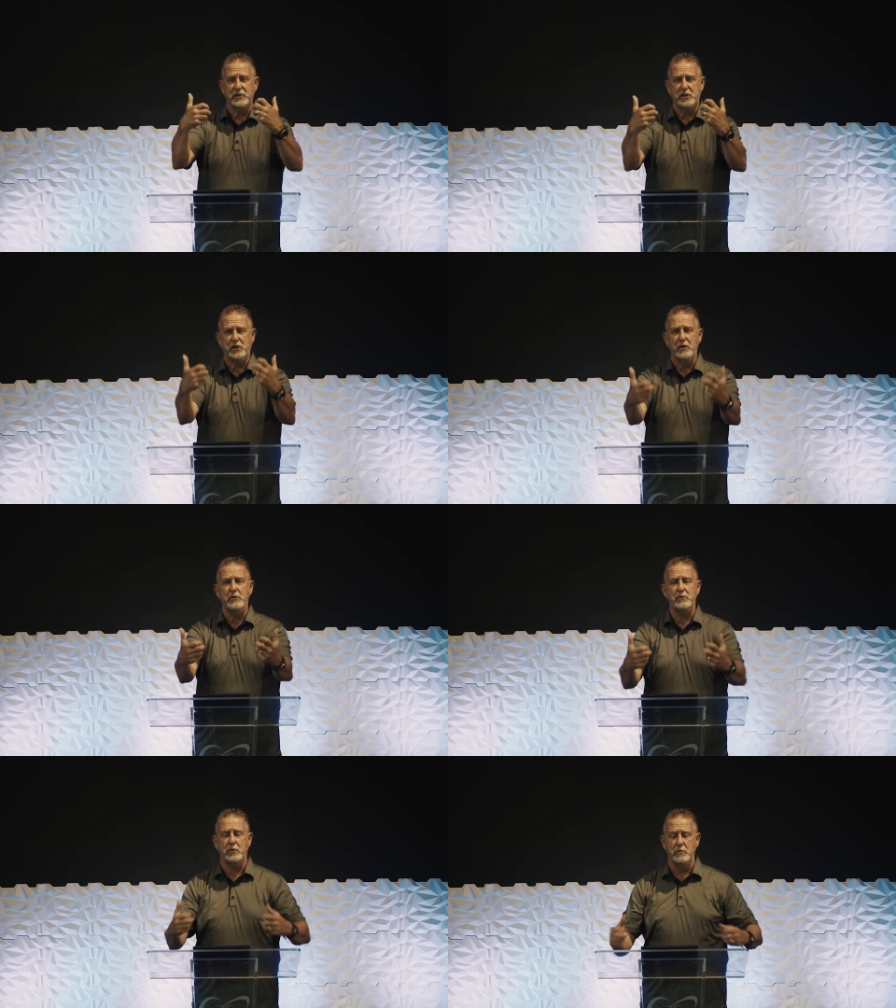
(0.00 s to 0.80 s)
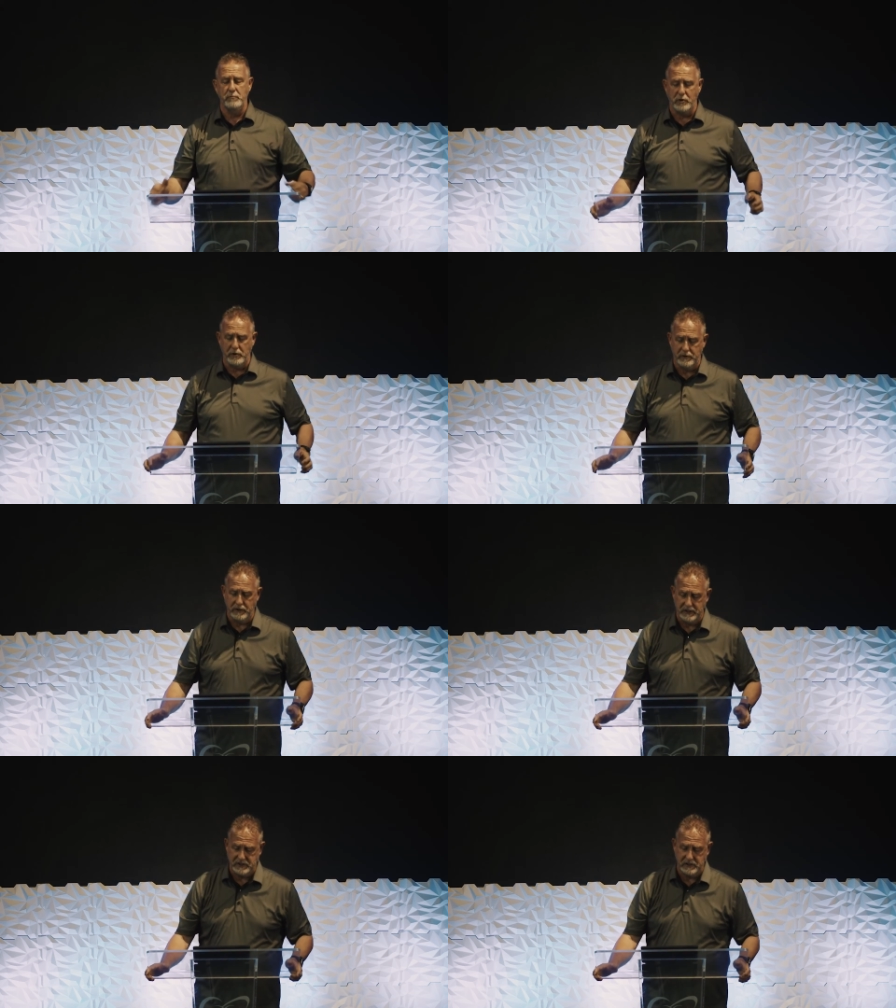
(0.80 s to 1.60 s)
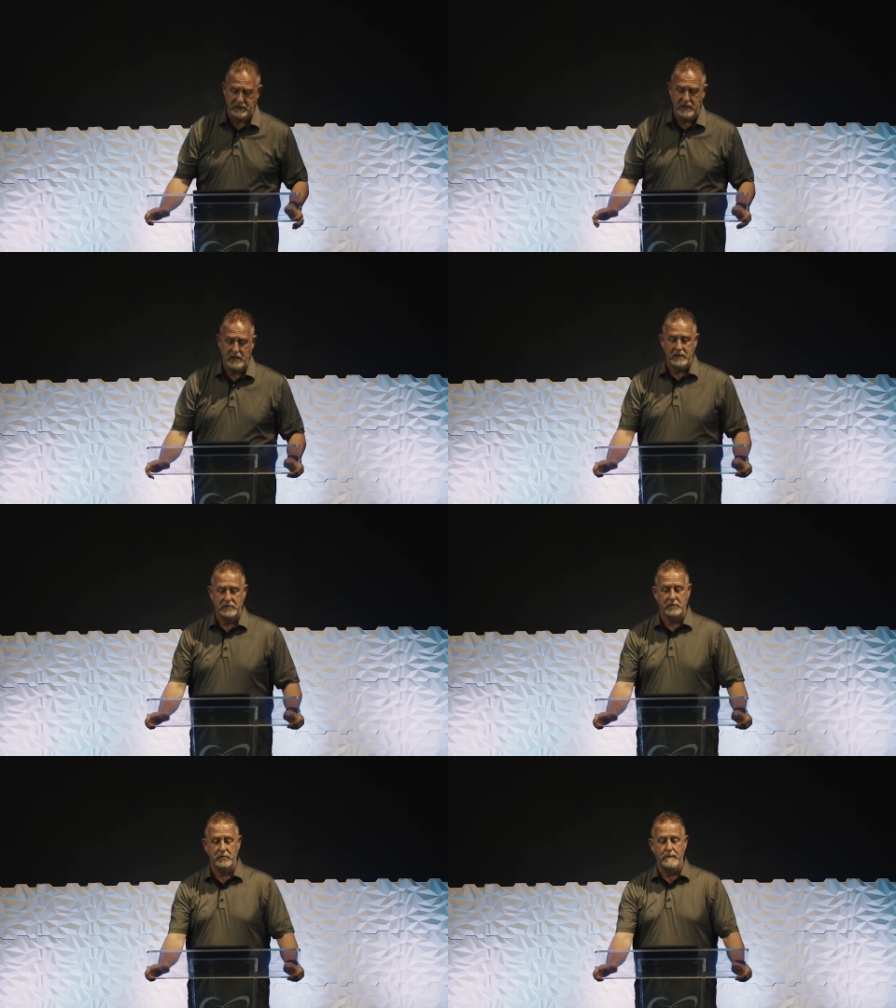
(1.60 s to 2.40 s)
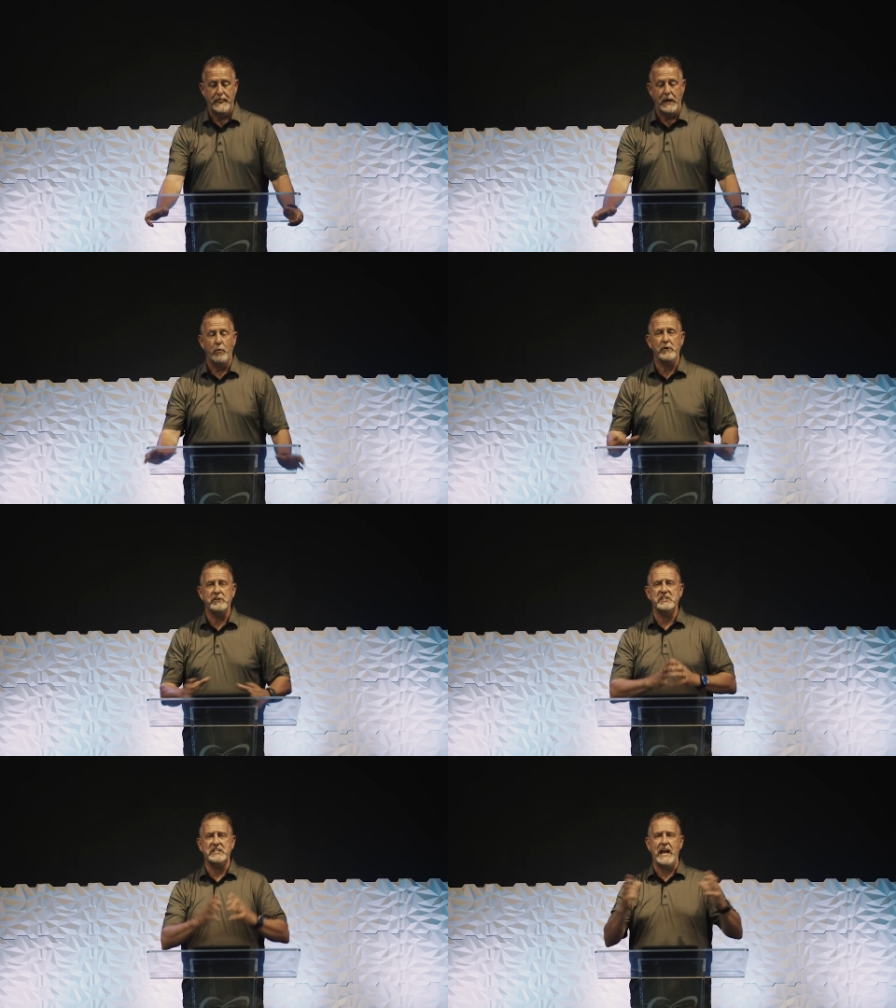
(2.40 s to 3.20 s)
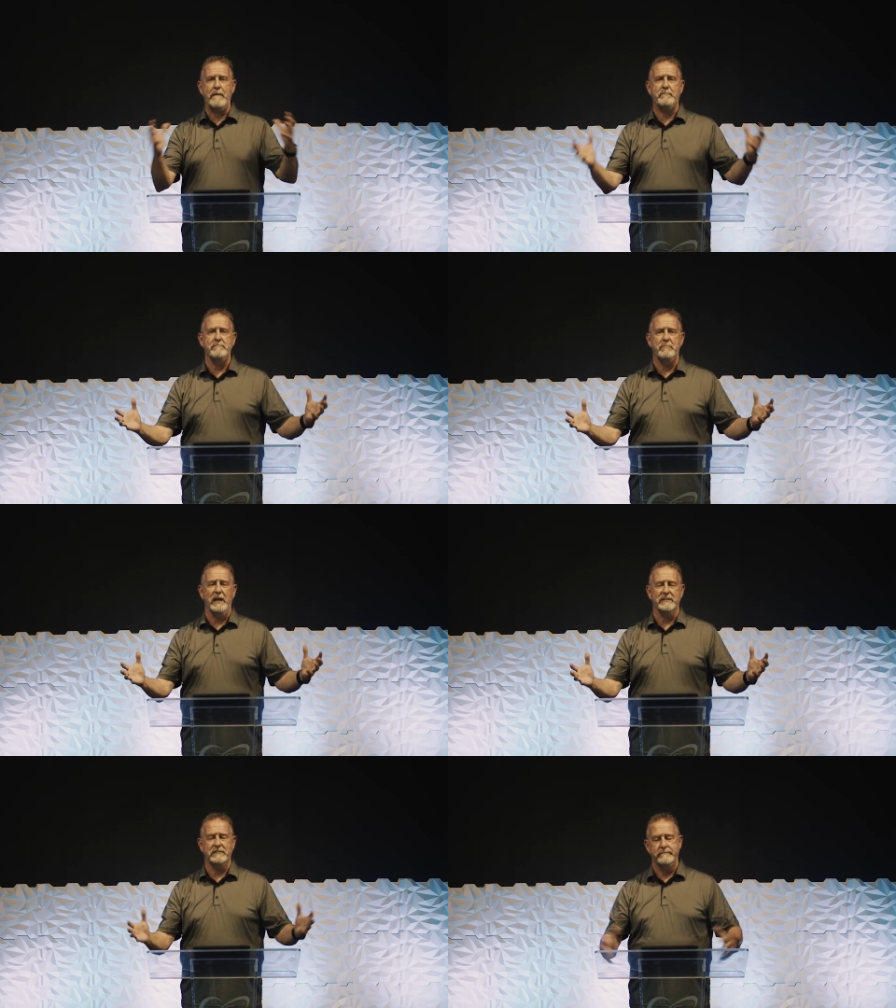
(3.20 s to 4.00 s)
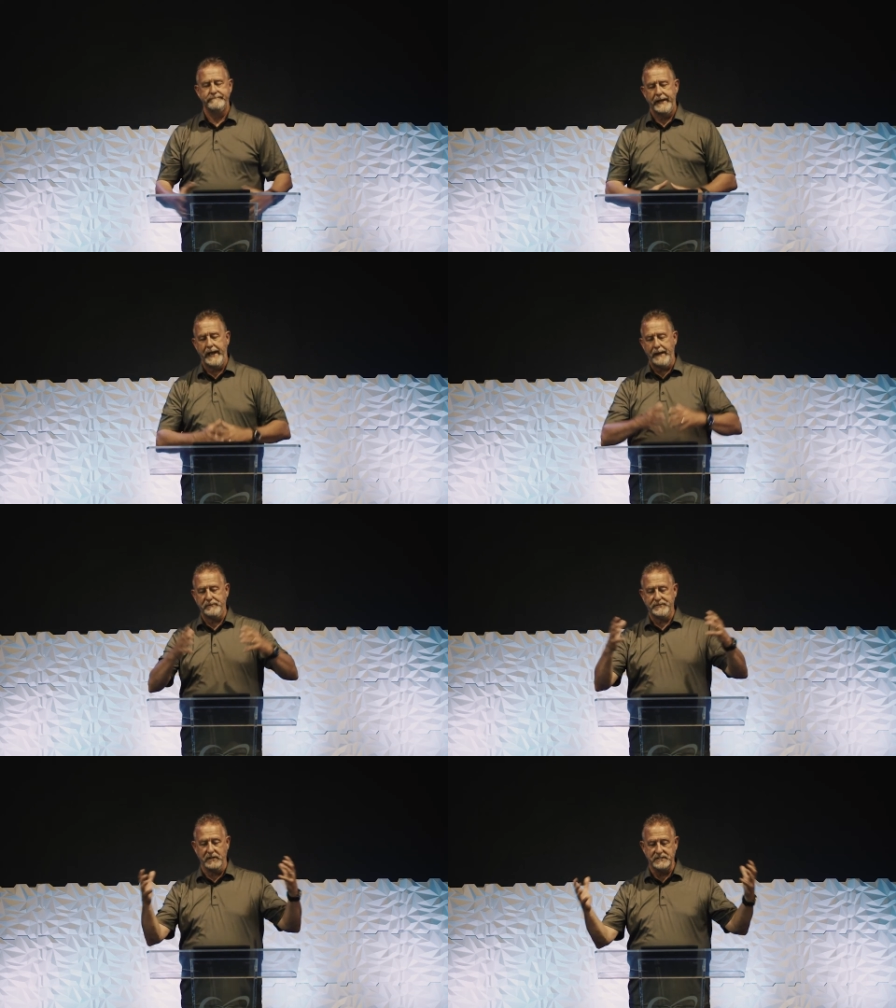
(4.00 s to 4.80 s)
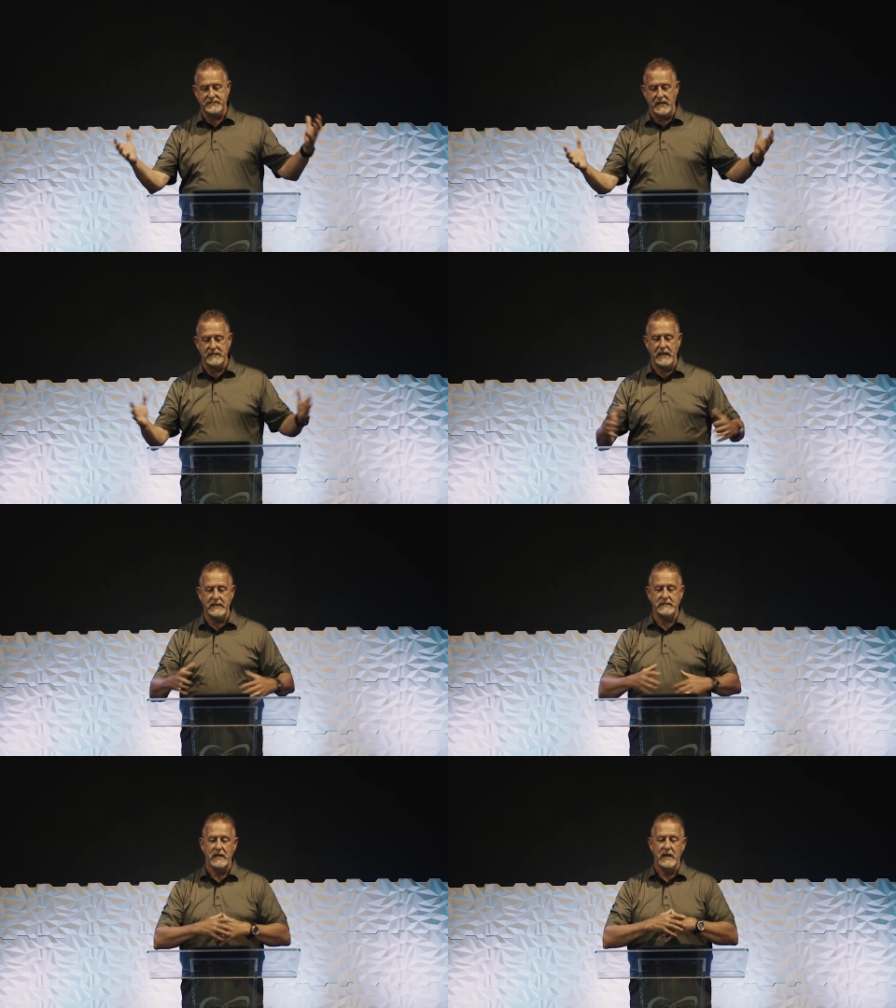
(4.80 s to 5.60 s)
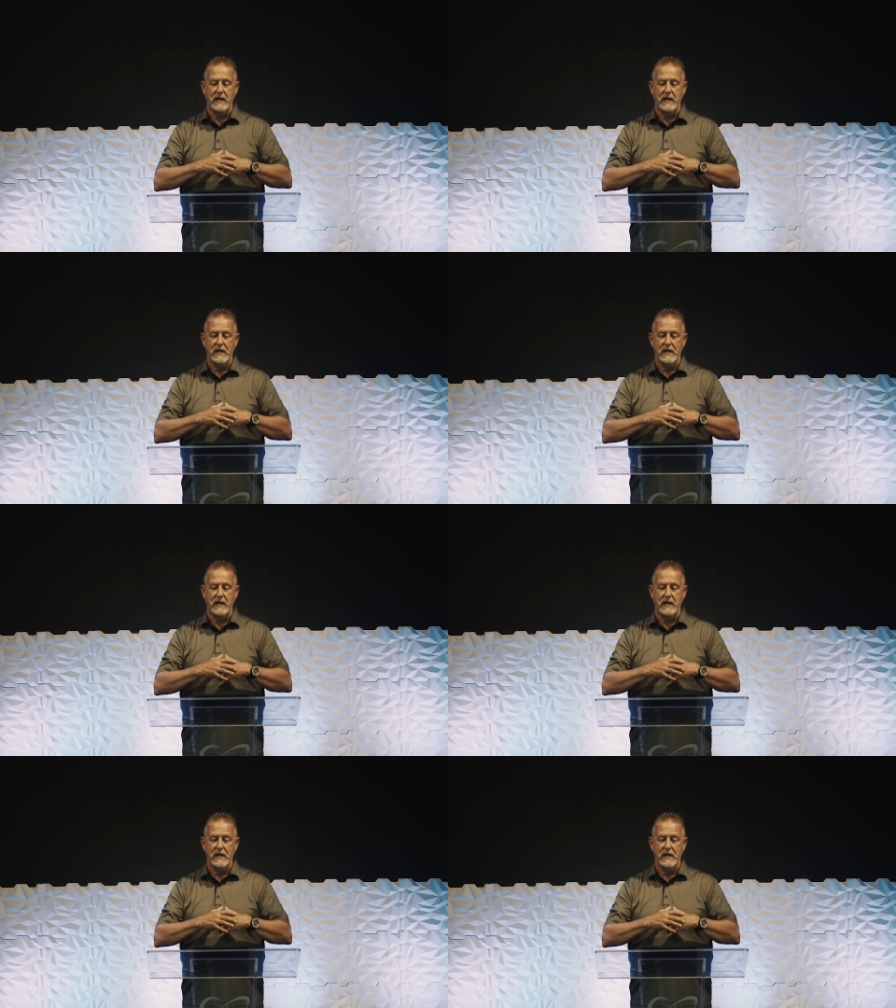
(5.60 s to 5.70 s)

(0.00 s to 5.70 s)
choose whom we're going to listen to. And where does this happen best? It happens on Sundays.